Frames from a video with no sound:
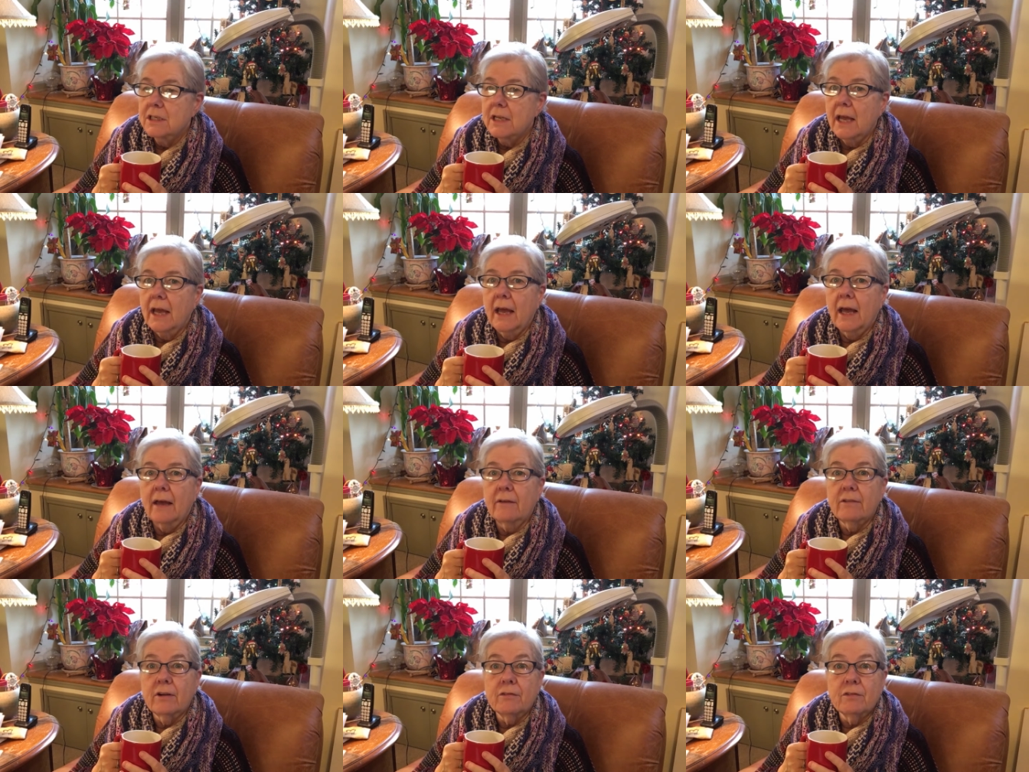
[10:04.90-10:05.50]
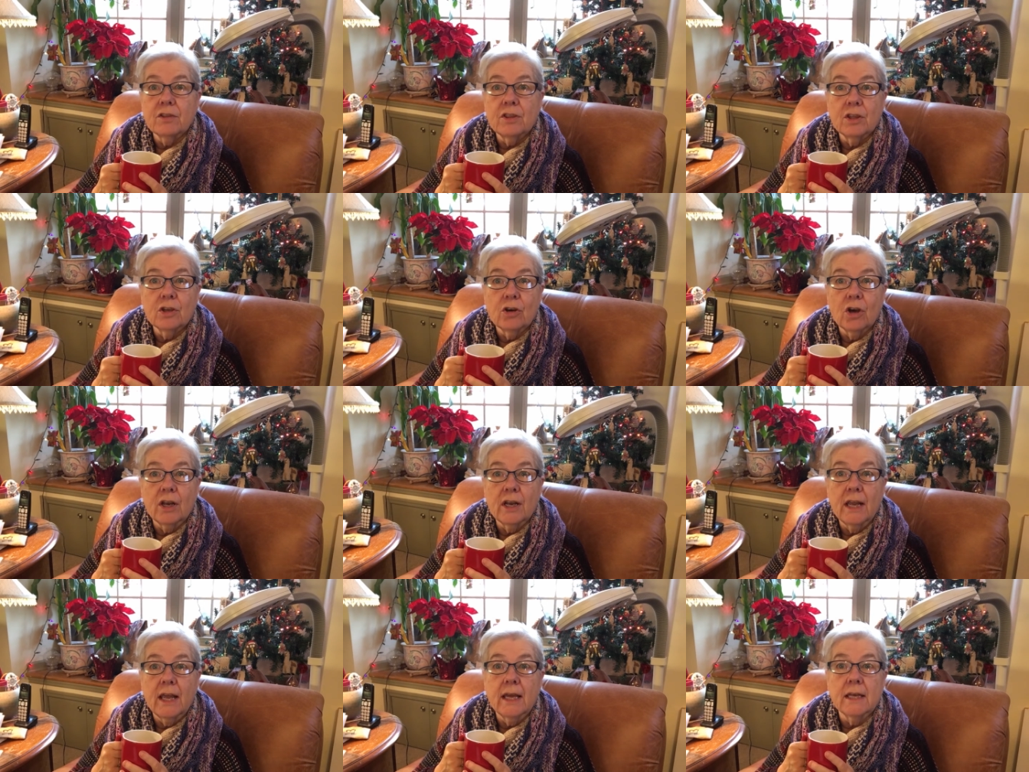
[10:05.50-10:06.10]
have everything
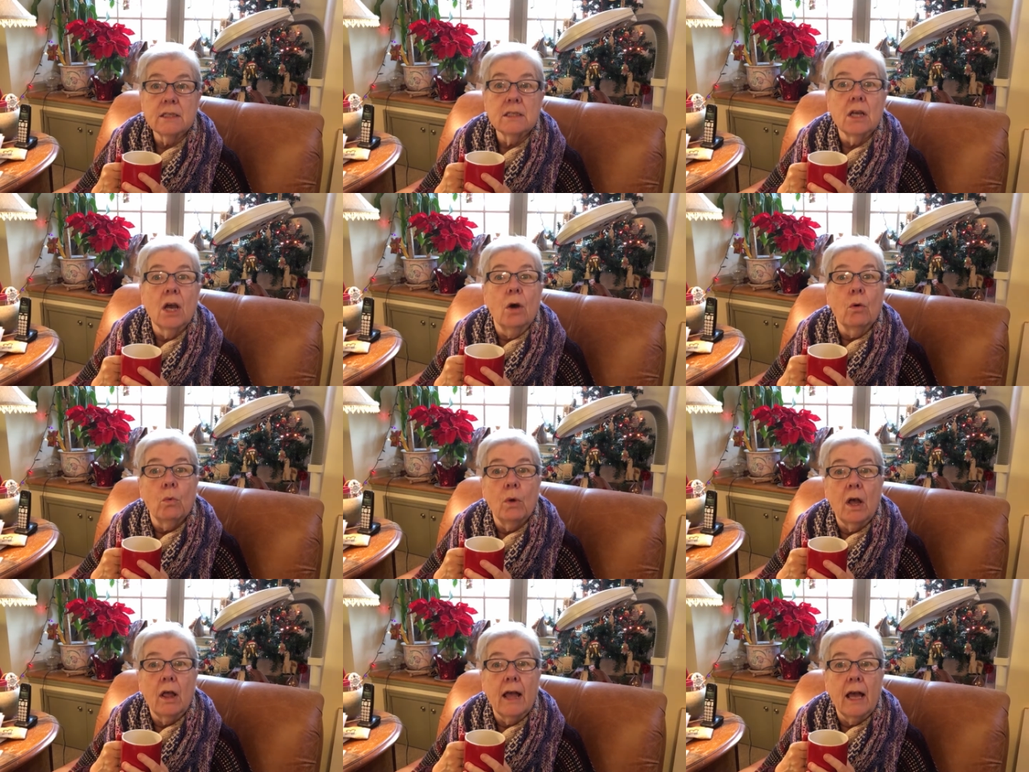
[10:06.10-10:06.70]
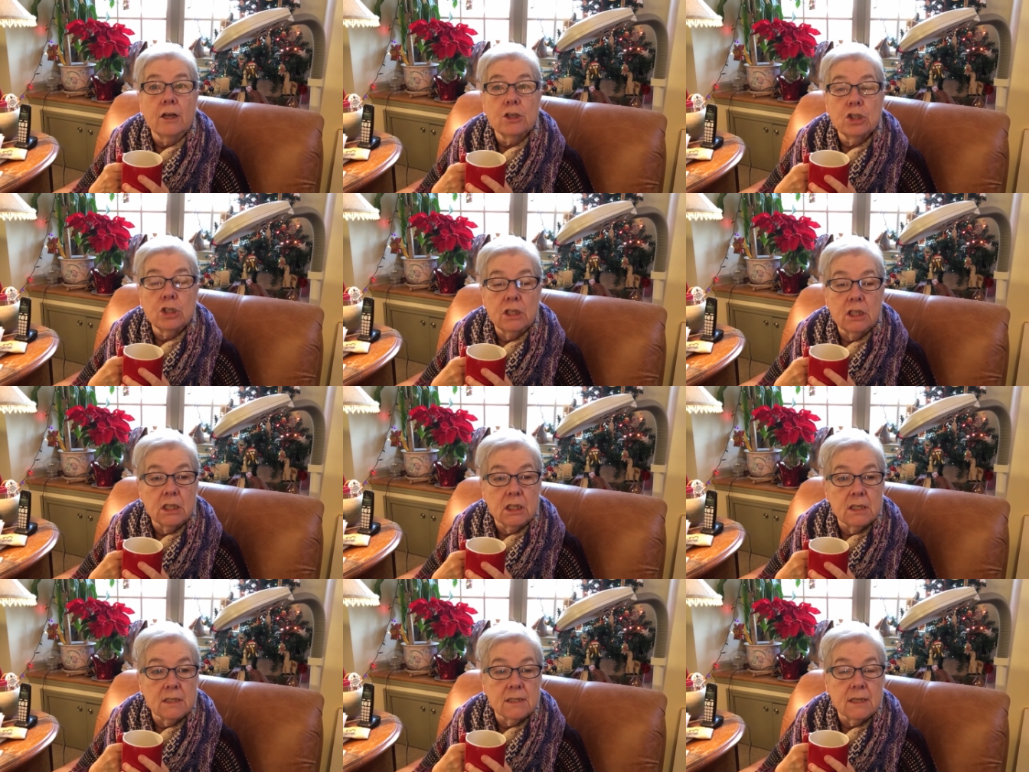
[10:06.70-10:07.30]
on hand. Well, actually,
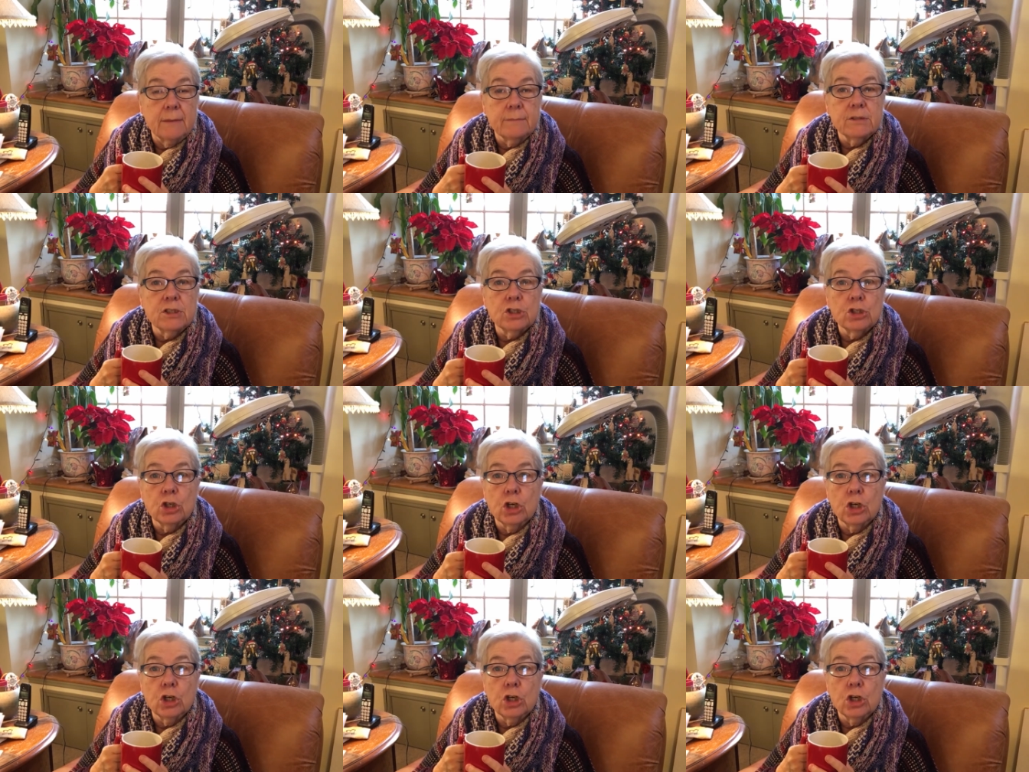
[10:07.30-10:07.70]
because I'm